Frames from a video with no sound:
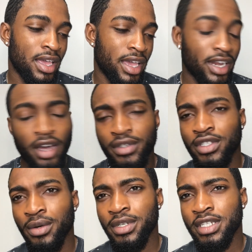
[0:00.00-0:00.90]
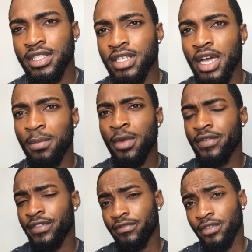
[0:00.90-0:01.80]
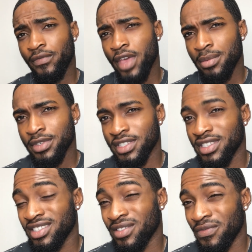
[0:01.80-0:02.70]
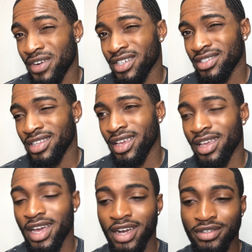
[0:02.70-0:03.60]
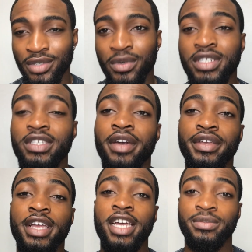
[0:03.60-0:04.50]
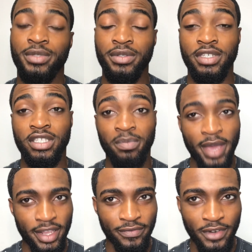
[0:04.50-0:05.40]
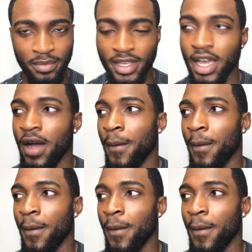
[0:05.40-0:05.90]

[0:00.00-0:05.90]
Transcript: And also in this month of November, since it's the first day, I also want to tell you guys what to expect from me.